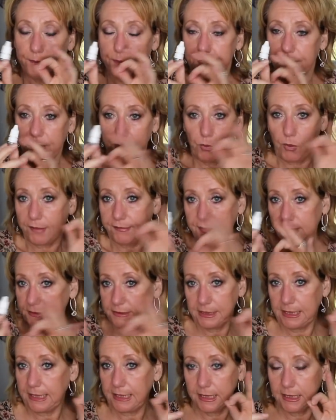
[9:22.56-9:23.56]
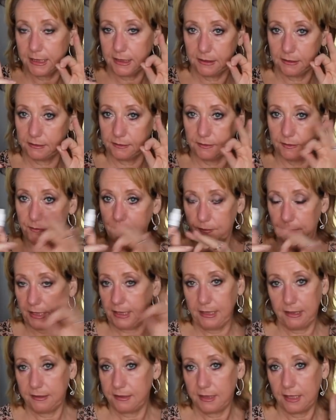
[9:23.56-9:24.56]
there wasn't any
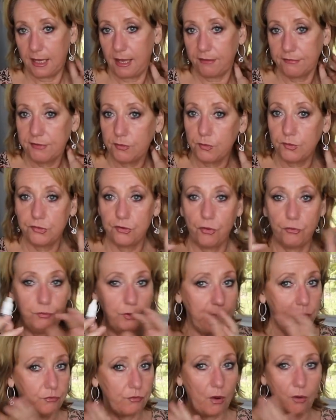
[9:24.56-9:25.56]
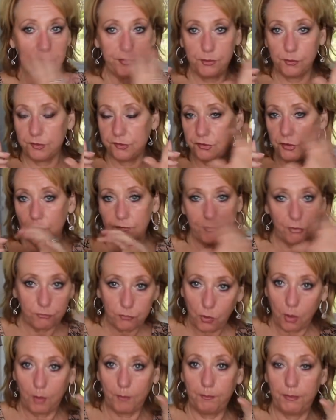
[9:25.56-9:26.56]
anything else. There was no regrowth. There was no
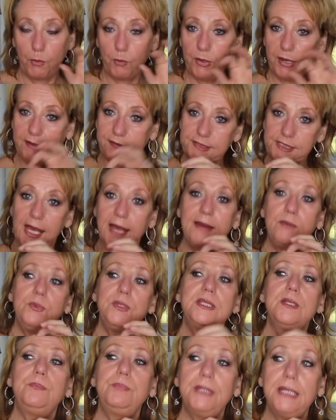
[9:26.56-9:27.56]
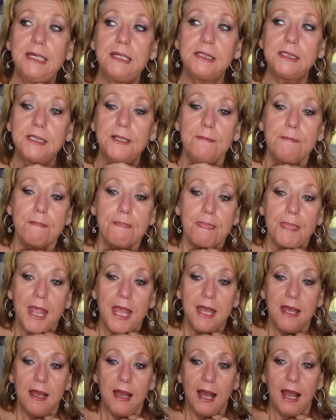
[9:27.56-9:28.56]
vavoom. But when I started with the blinq,
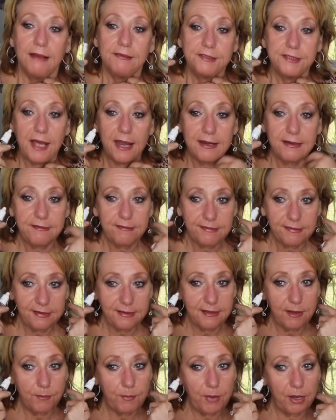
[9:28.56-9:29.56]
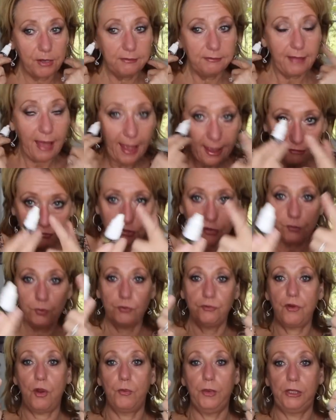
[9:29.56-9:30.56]
I started to see that my lashes
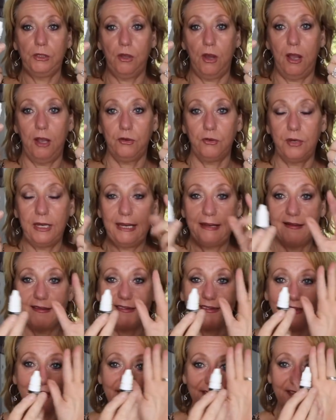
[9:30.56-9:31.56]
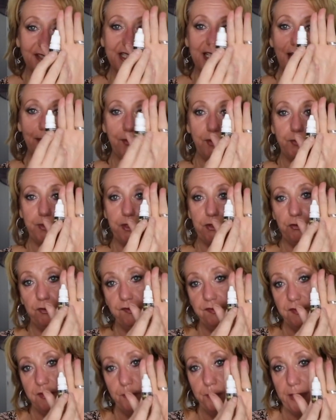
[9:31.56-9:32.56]
were growing longer. And since the time I've been
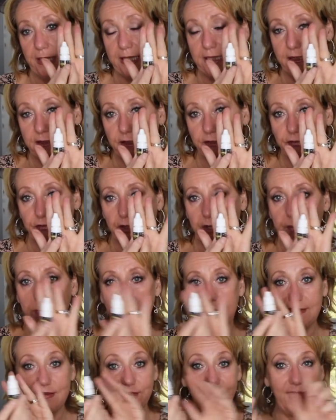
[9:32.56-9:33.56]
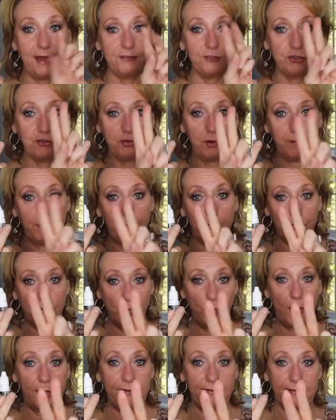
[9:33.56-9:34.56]
using the blinq in the three months, I've had to trim them
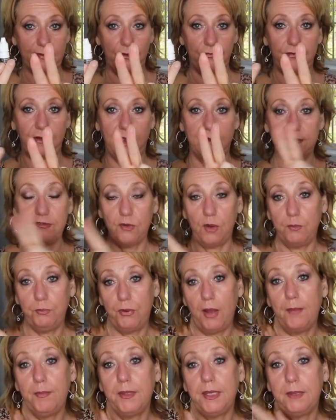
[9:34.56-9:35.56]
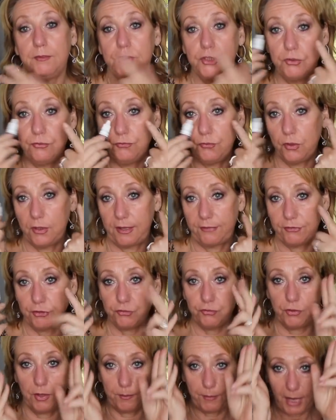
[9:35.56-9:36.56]
twice so far. So I probably am due for another
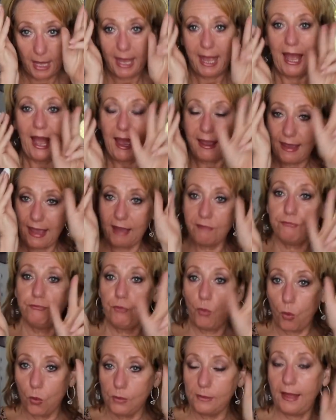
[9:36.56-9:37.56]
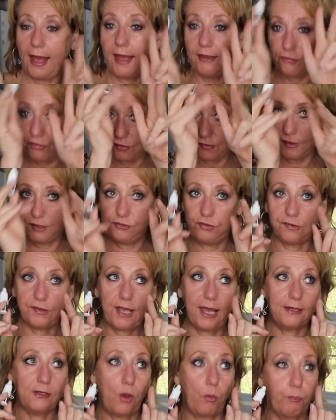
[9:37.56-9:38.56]
trim. I have rogue lashes that just
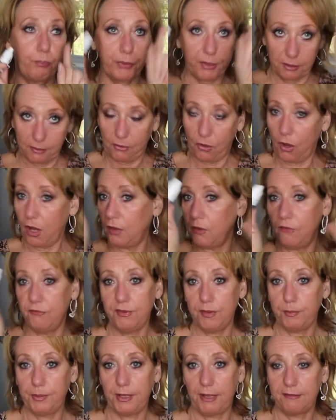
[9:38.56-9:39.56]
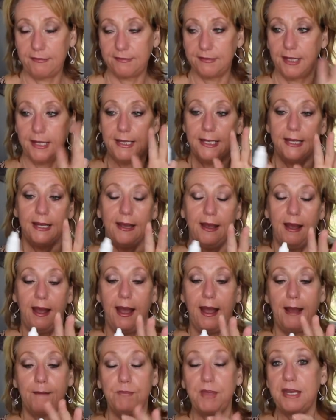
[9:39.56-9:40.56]
kind of go all over the place.
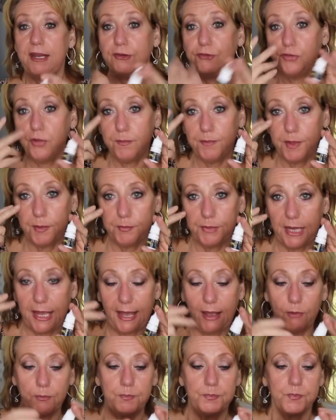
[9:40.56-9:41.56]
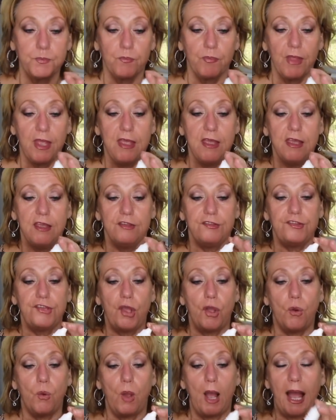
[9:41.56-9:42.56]
Um, and I trim them down.
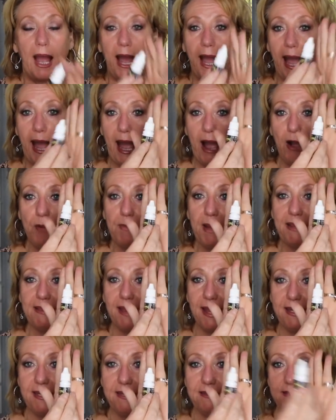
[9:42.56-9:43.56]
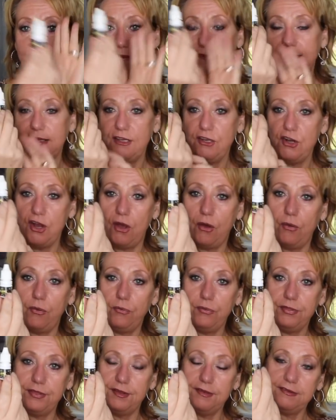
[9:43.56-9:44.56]
So how am I liking this? You
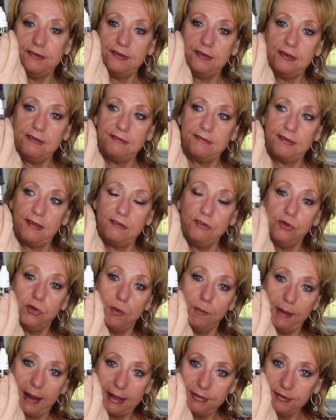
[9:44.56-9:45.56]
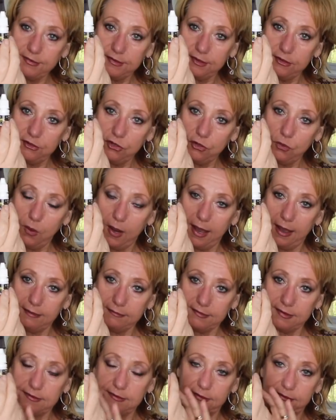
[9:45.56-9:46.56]
know, this is, you can buy this in the
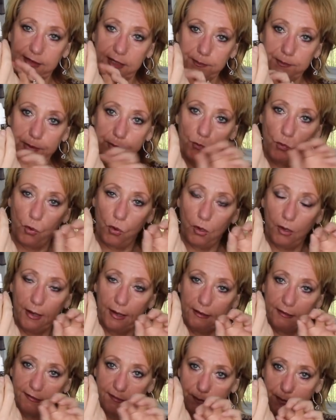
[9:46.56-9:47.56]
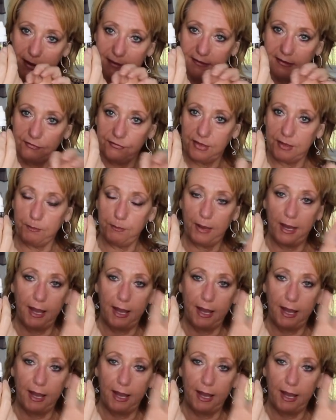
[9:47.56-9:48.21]
US. It's a little bit more expensive than